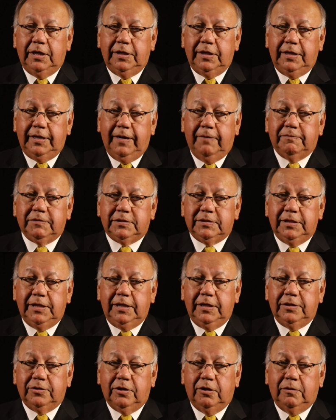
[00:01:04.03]
any deficit
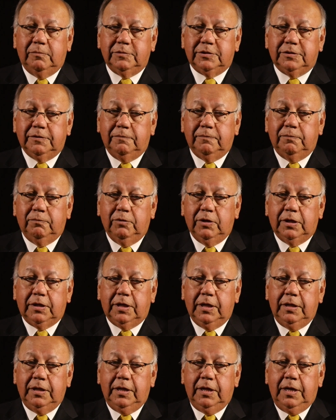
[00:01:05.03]
in terms of
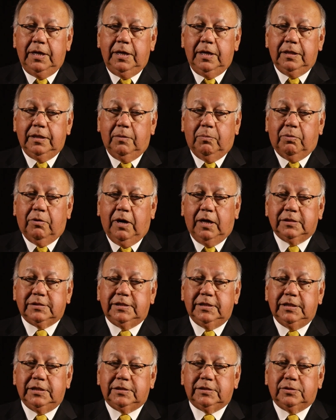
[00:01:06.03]
what the
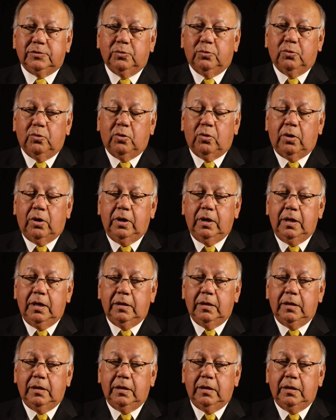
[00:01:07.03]
process or